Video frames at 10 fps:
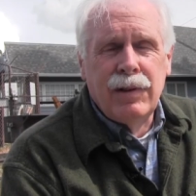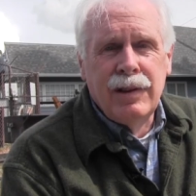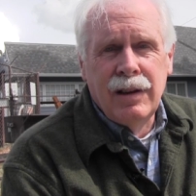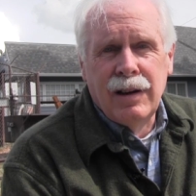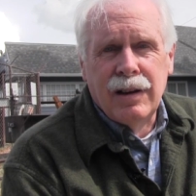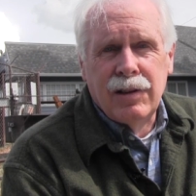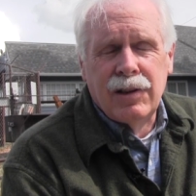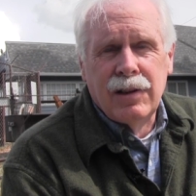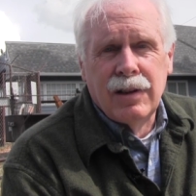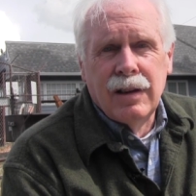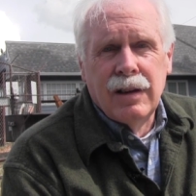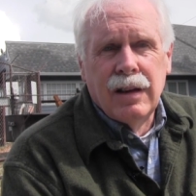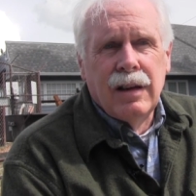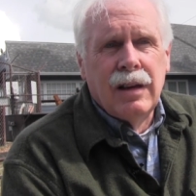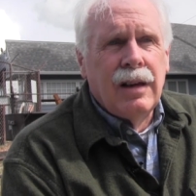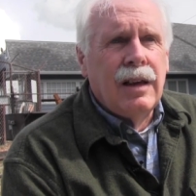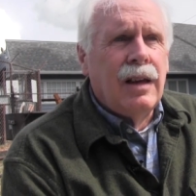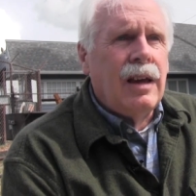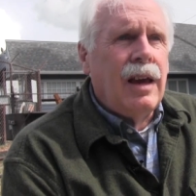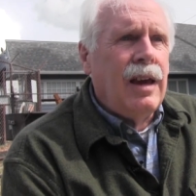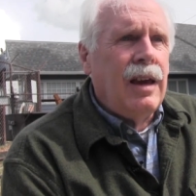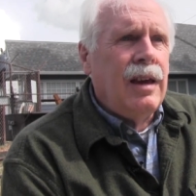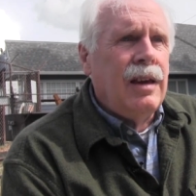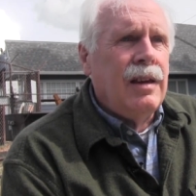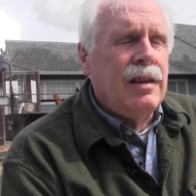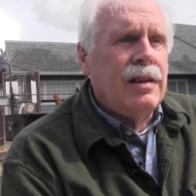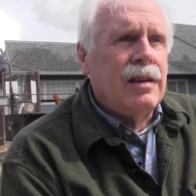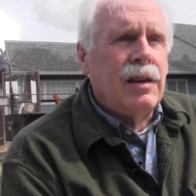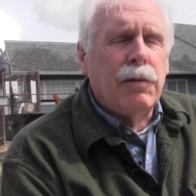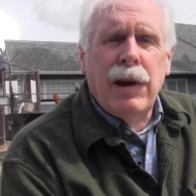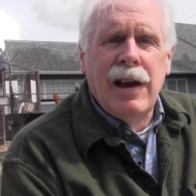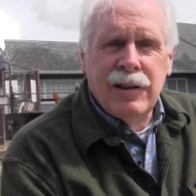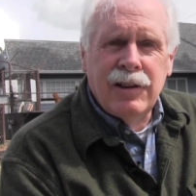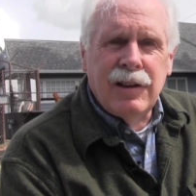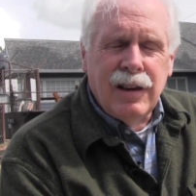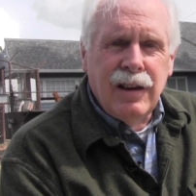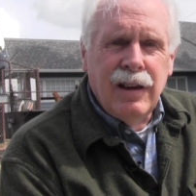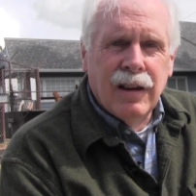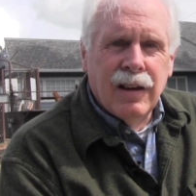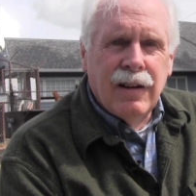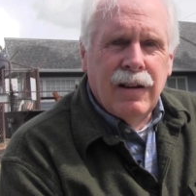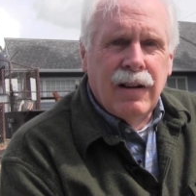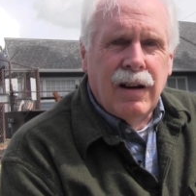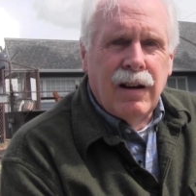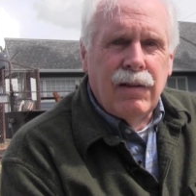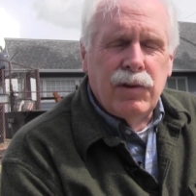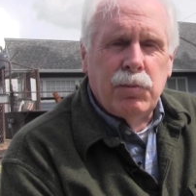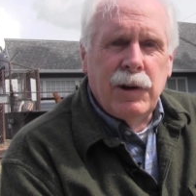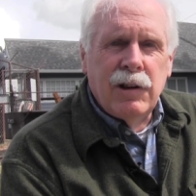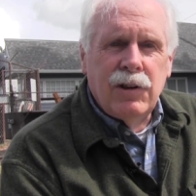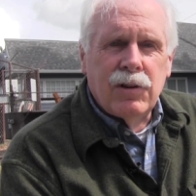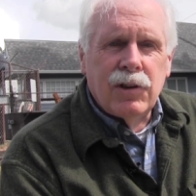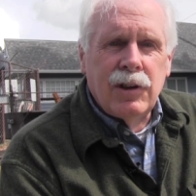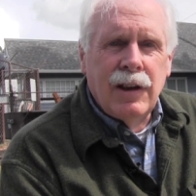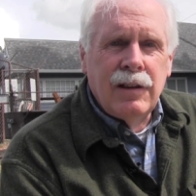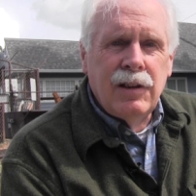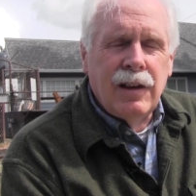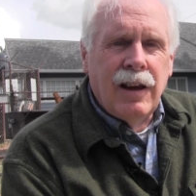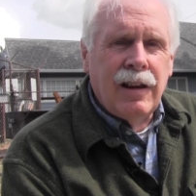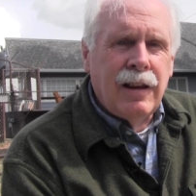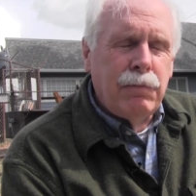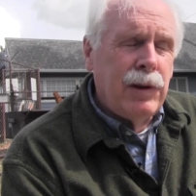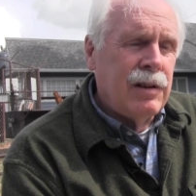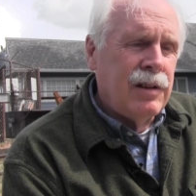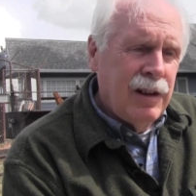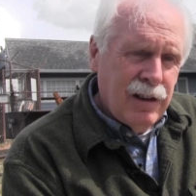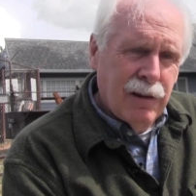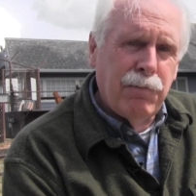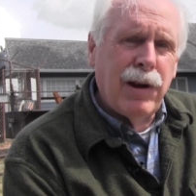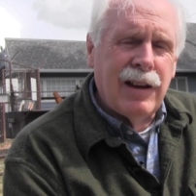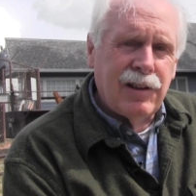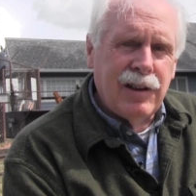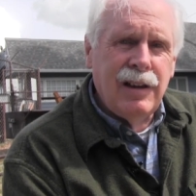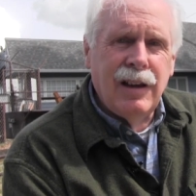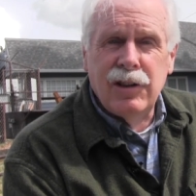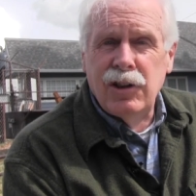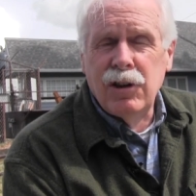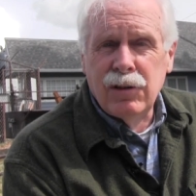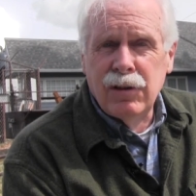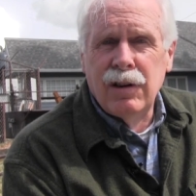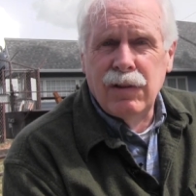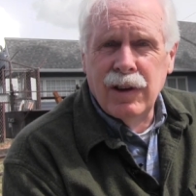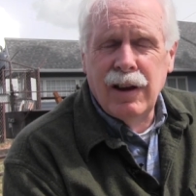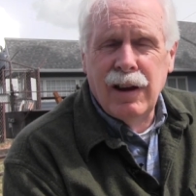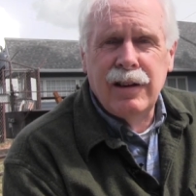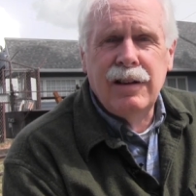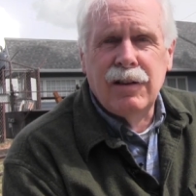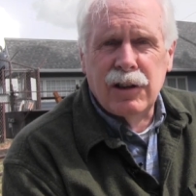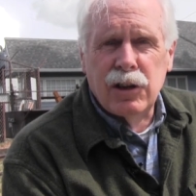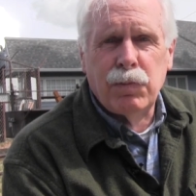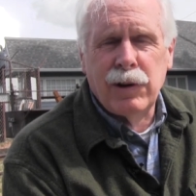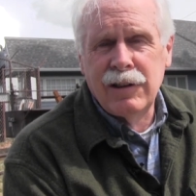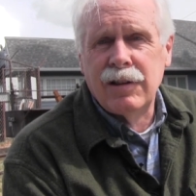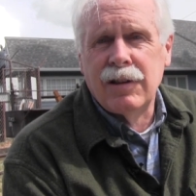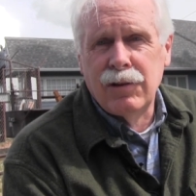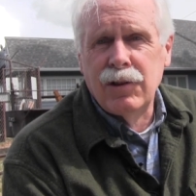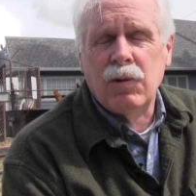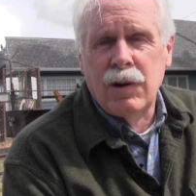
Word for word: within us a capacity of spiritual sense and a built-in capacity as children of God to express those